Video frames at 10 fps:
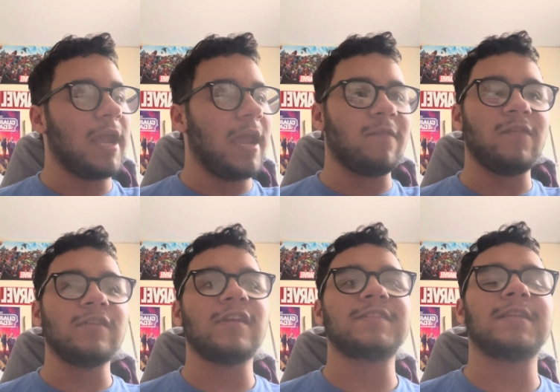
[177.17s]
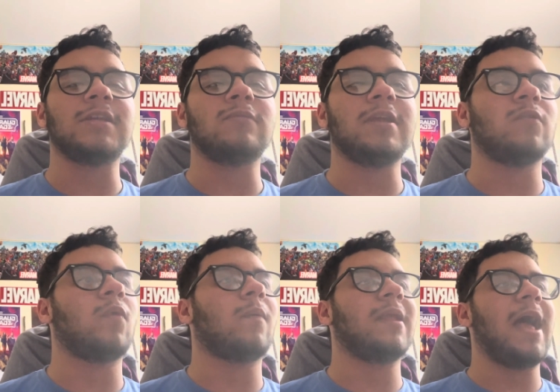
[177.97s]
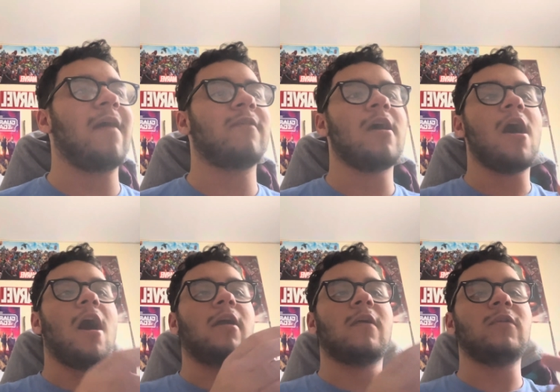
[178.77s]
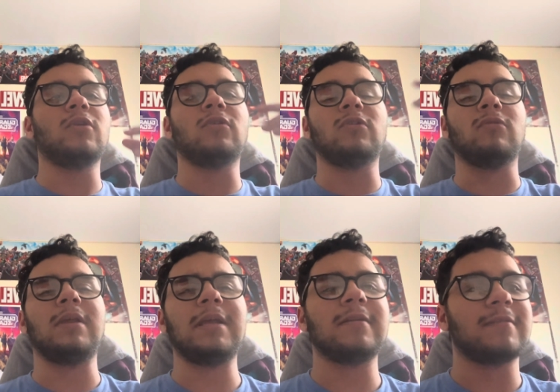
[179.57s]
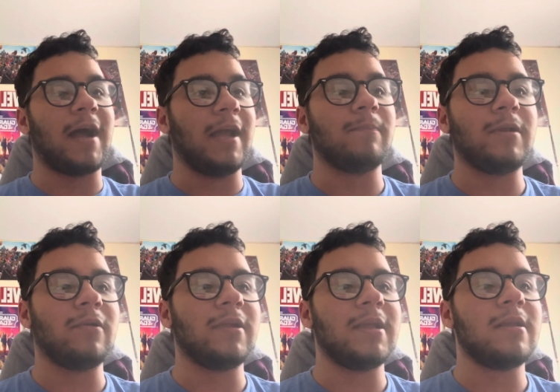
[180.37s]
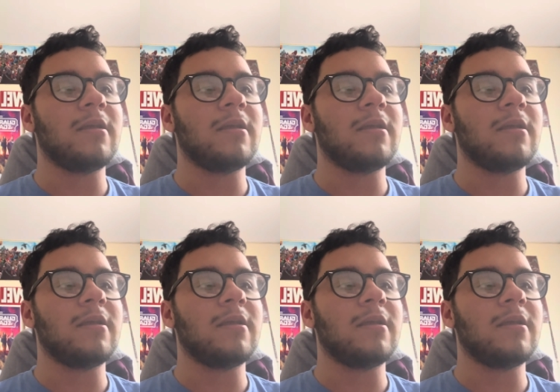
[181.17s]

it feels like something unique where we'll have another unique time period